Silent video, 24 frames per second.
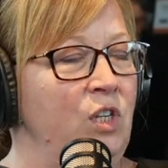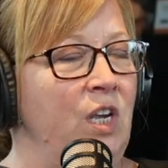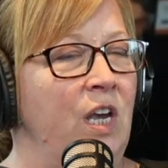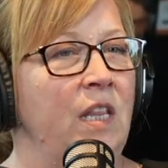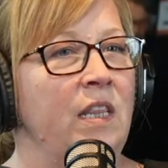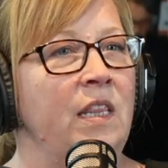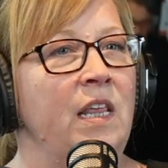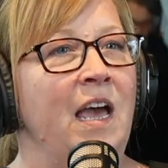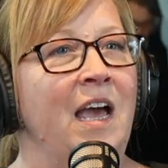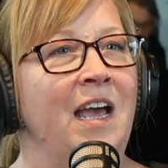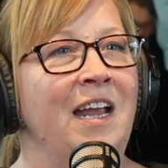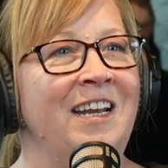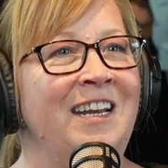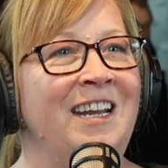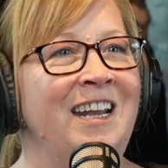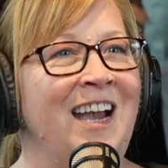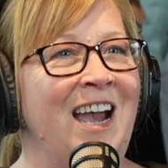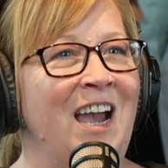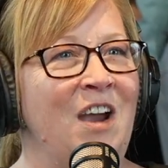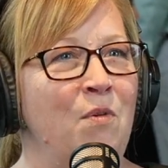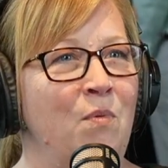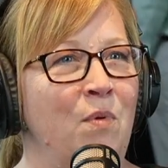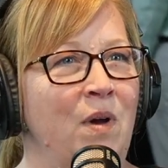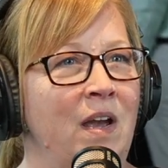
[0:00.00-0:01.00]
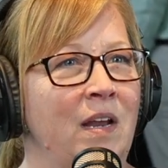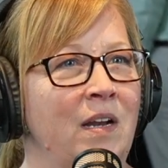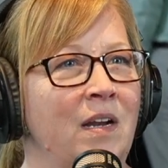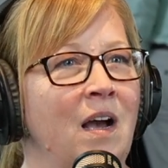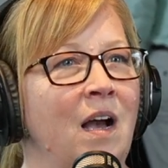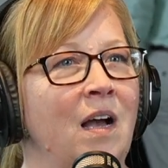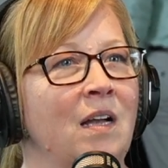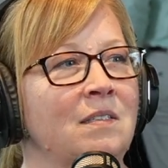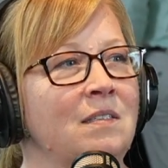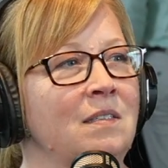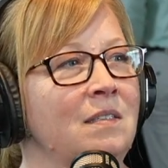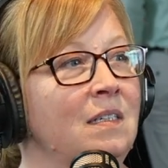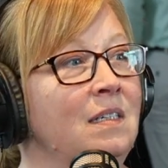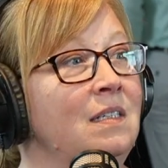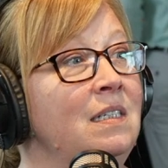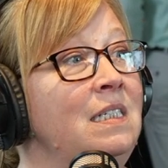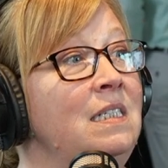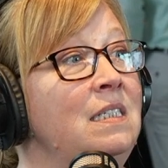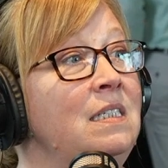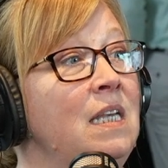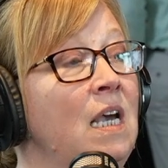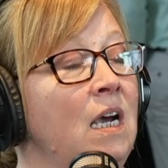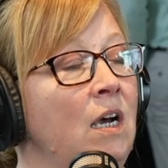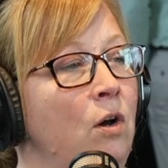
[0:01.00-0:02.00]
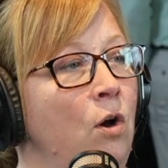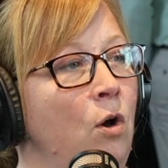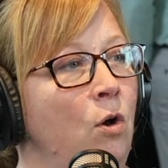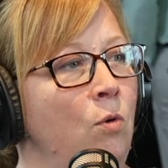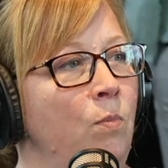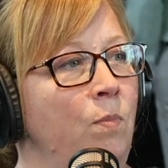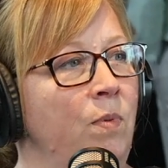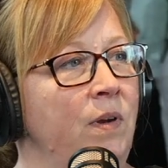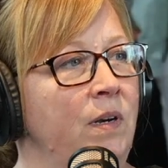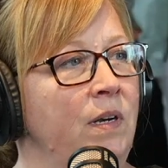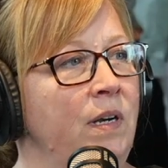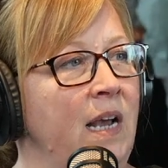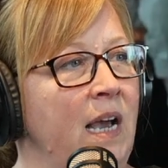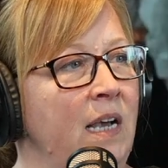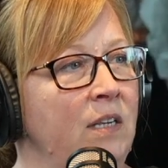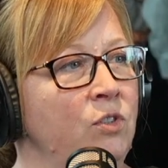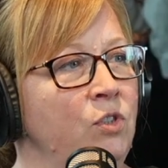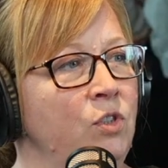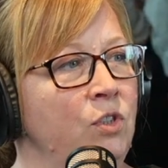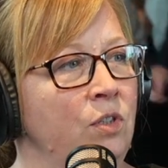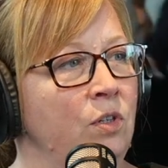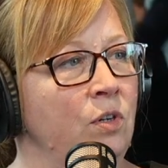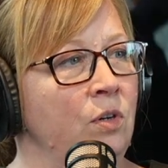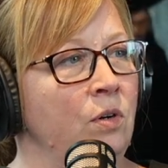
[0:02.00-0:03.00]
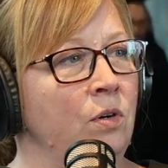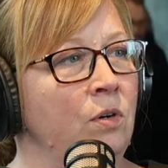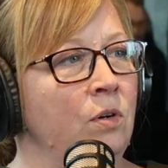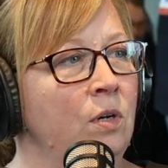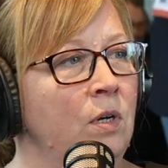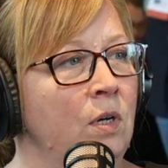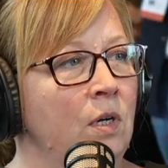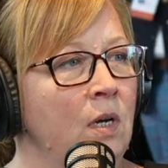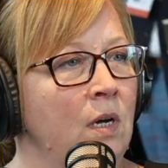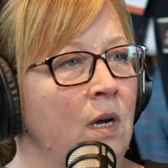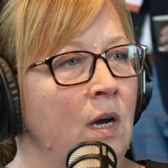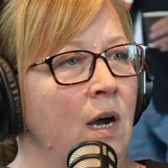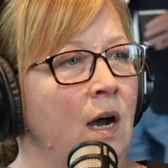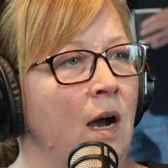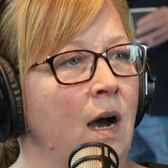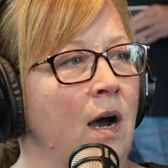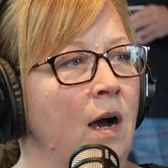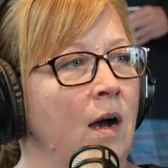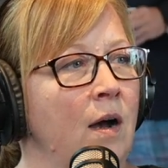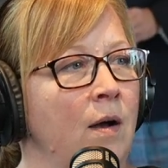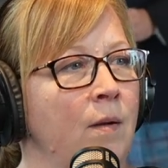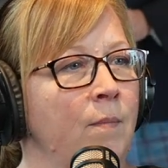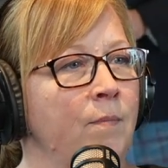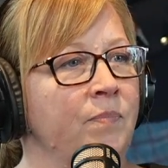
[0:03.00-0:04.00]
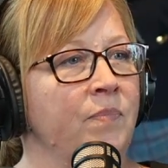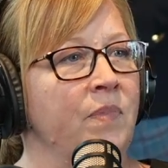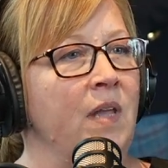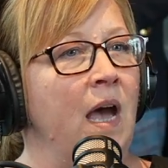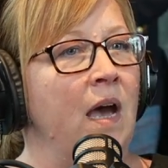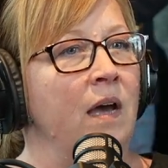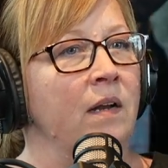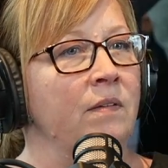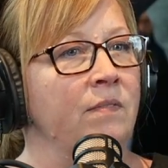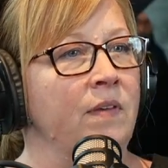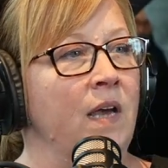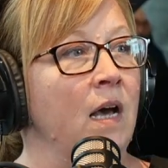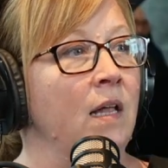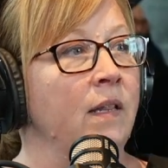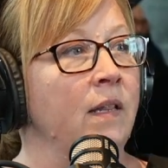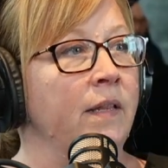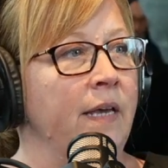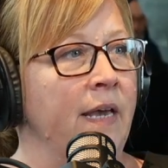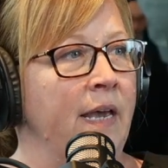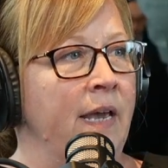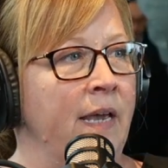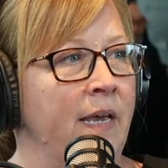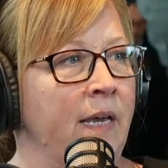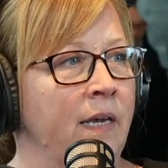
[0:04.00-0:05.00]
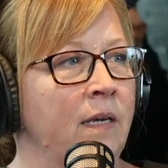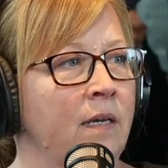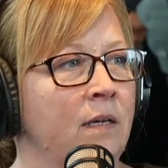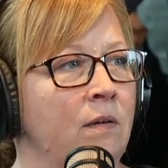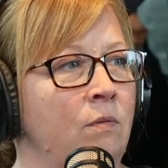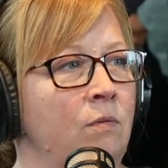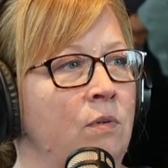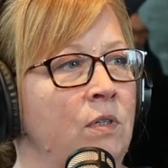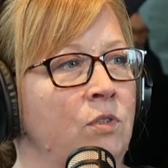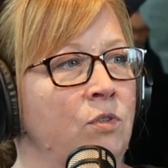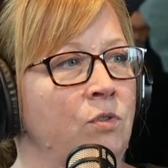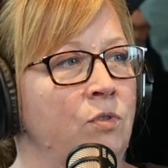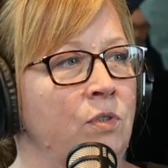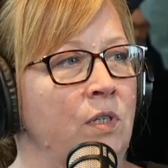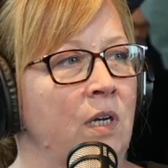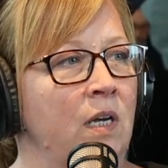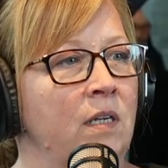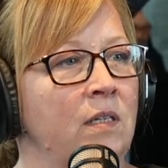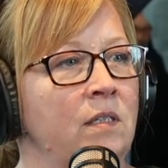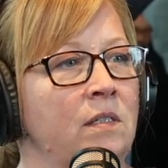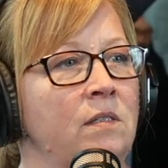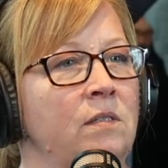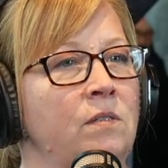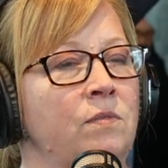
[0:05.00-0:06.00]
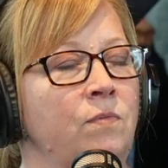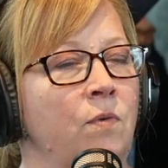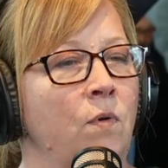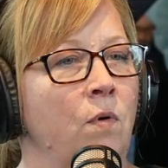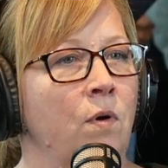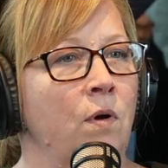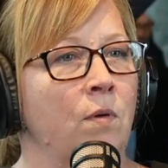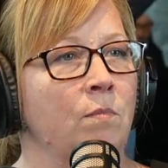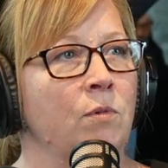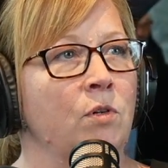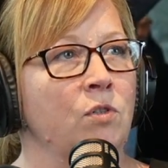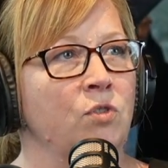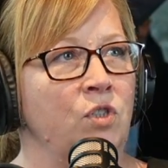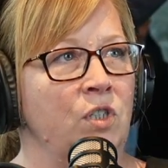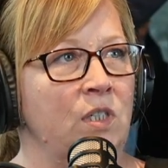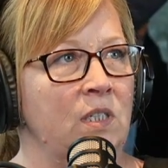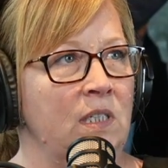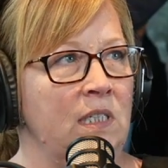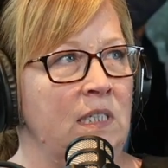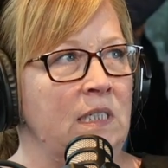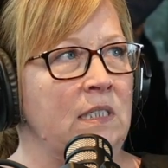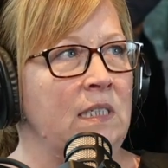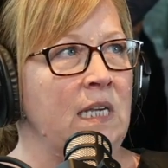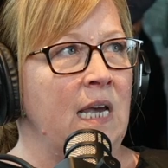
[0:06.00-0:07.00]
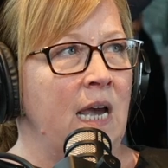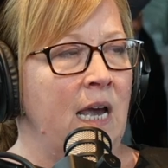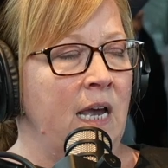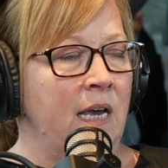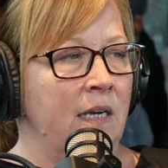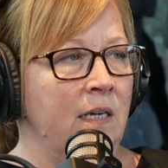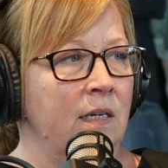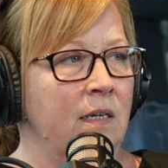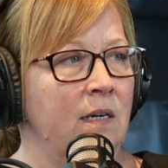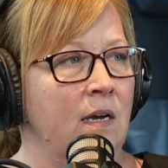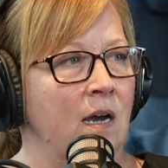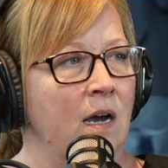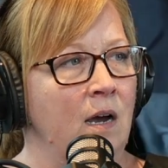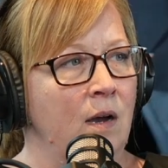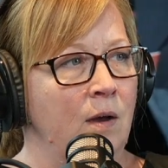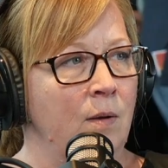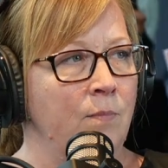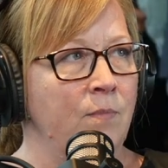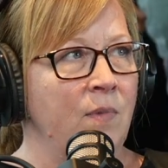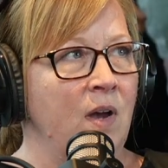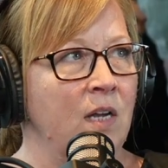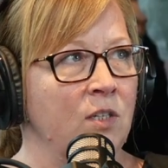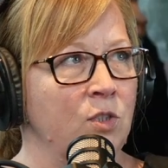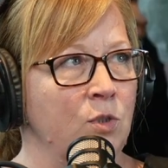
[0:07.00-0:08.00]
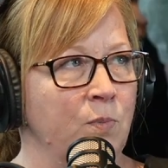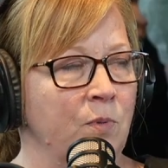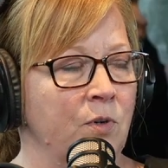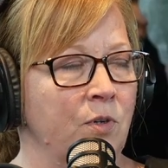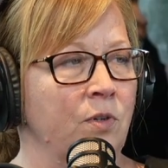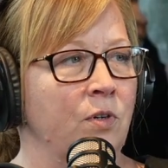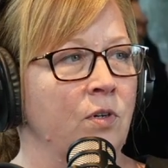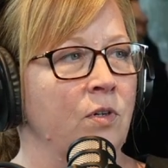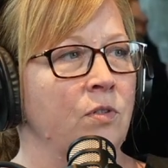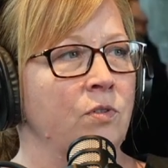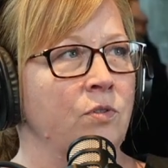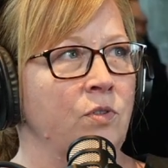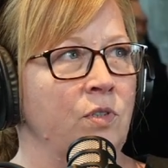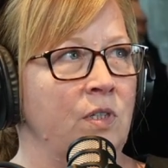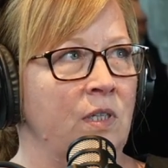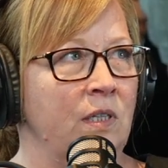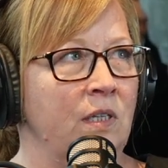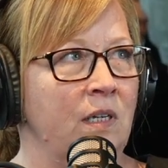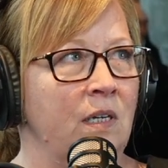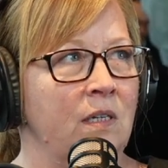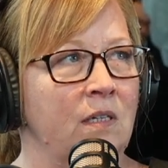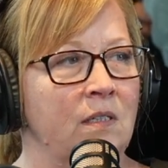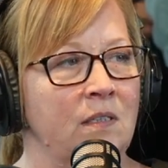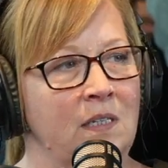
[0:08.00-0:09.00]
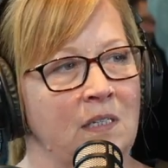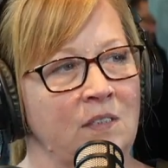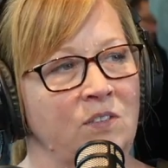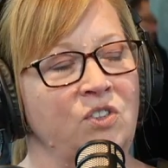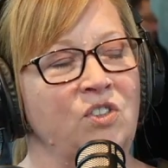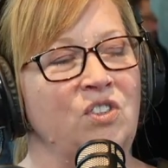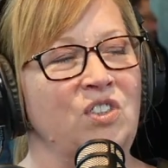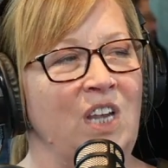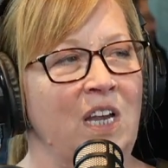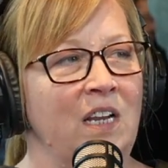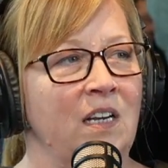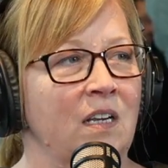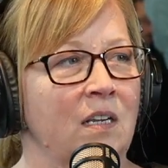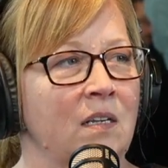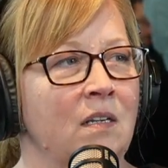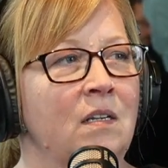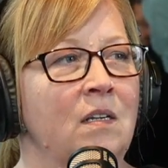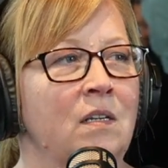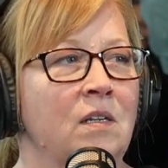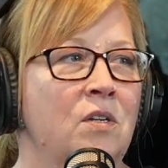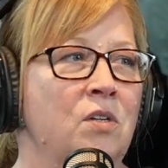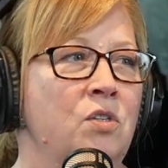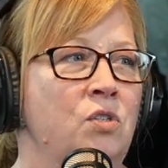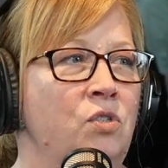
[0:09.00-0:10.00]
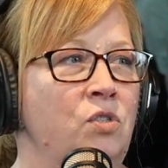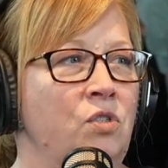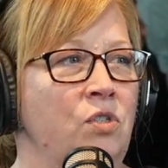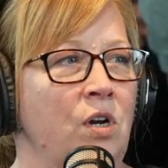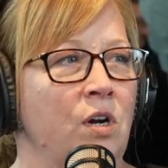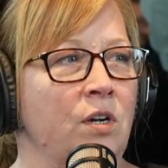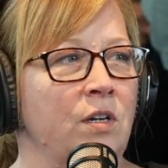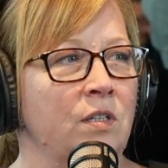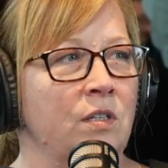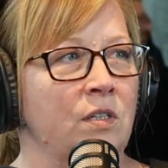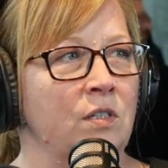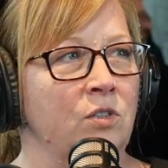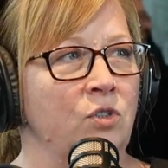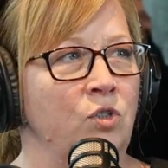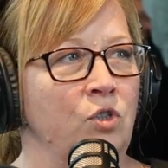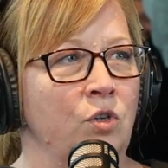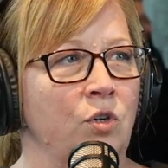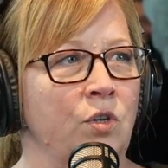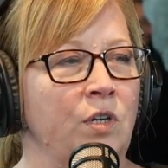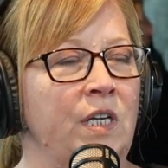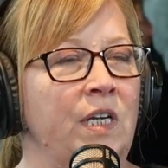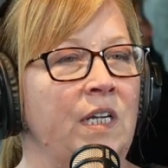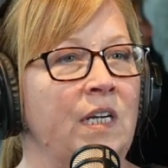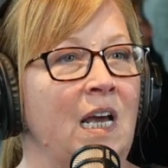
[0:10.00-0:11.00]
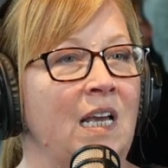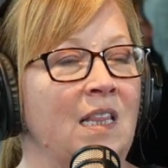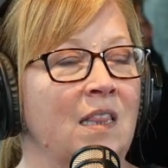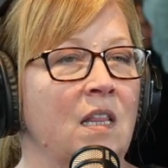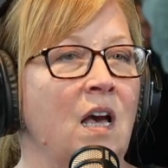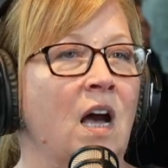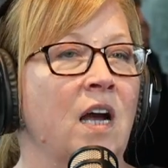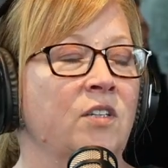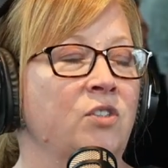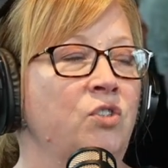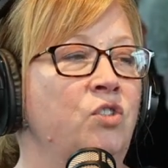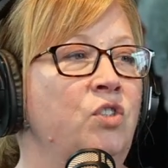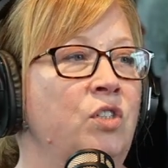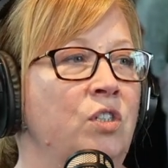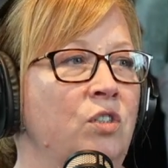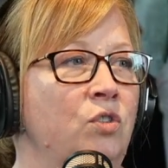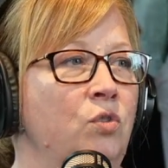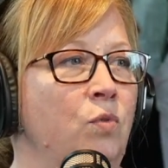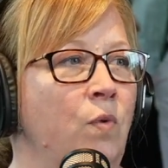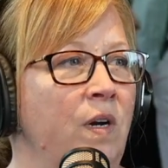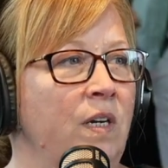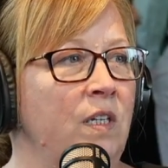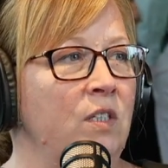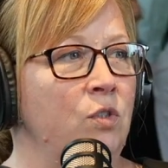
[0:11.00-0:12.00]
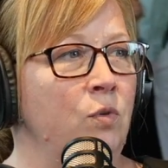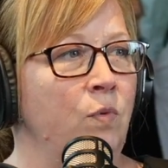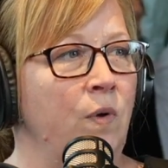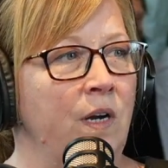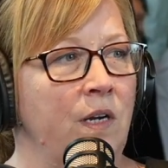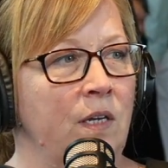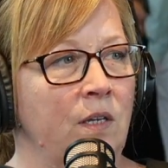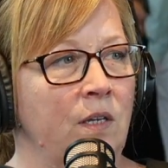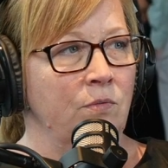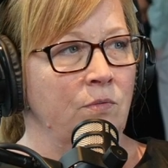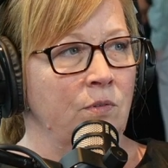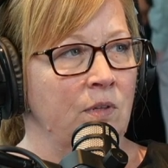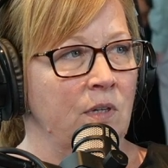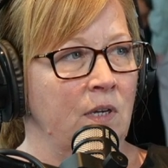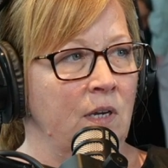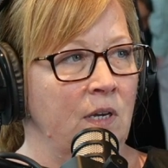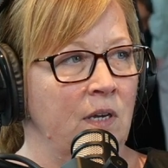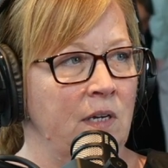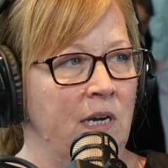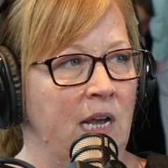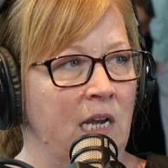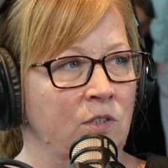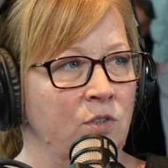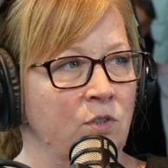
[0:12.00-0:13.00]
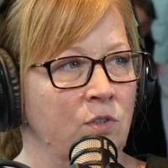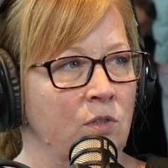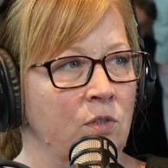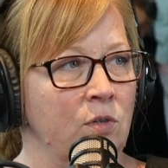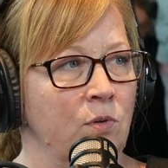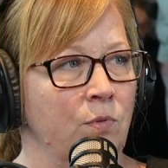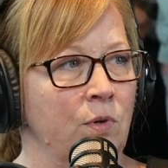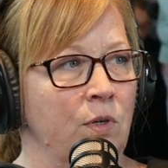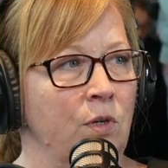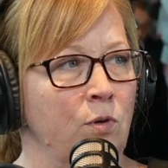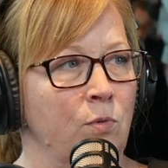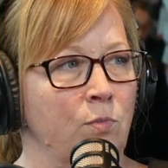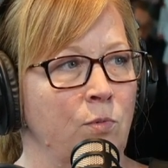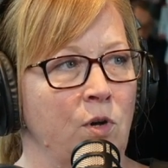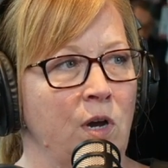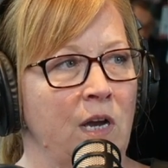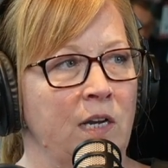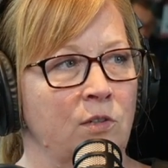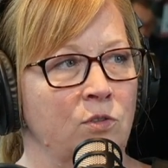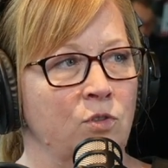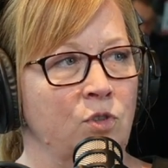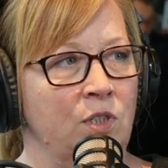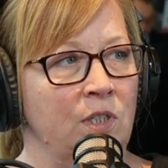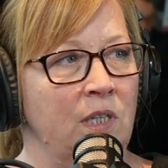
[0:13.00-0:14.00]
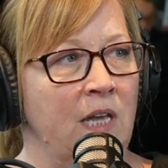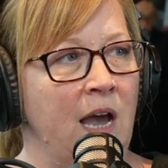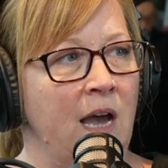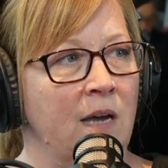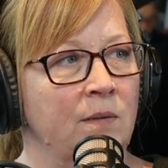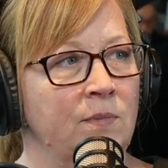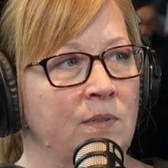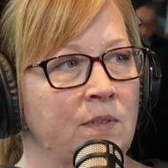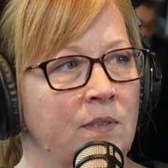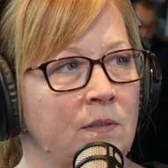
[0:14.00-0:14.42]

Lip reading: And then I went on to the Clean Tech Open National out of LA, which was for emerging clean tech entrepreneurs. And then that just kind of started the journey. And I launched in 2020 the National Renewable Energy Labs.